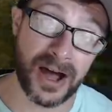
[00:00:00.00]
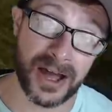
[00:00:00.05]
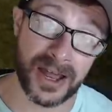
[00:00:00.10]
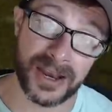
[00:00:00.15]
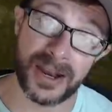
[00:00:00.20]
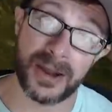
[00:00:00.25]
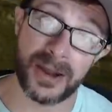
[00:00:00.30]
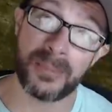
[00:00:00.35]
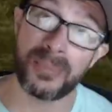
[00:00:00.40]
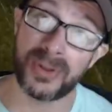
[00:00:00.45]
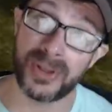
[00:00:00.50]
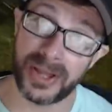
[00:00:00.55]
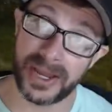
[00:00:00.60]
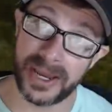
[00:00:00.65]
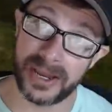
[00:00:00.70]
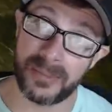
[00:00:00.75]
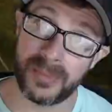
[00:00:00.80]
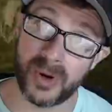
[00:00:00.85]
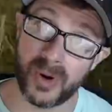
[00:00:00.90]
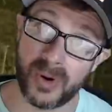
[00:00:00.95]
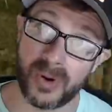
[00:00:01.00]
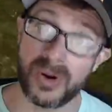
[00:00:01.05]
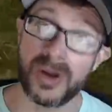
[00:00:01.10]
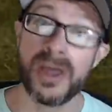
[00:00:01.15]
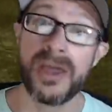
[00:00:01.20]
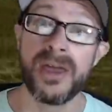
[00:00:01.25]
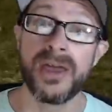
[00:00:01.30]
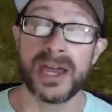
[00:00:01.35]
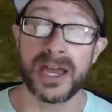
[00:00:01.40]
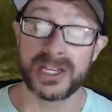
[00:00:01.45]
unplayable,
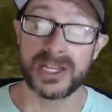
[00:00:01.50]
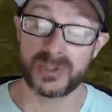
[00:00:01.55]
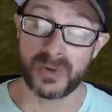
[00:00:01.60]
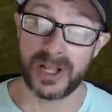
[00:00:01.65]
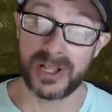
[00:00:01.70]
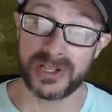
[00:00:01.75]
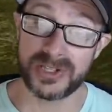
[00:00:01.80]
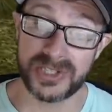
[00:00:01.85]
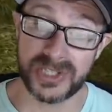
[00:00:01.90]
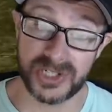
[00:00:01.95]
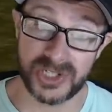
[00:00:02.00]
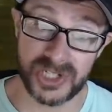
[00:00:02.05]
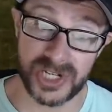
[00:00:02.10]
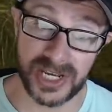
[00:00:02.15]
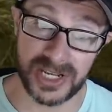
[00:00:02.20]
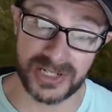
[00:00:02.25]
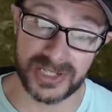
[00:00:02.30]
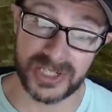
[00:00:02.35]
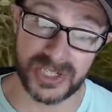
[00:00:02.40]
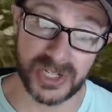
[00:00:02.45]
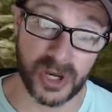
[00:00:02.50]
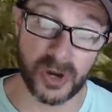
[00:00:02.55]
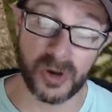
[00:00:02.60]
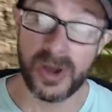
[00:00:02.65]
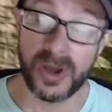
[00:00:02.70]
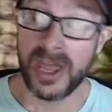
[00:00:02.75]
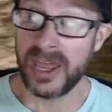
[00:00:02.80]
as well as the cheats. So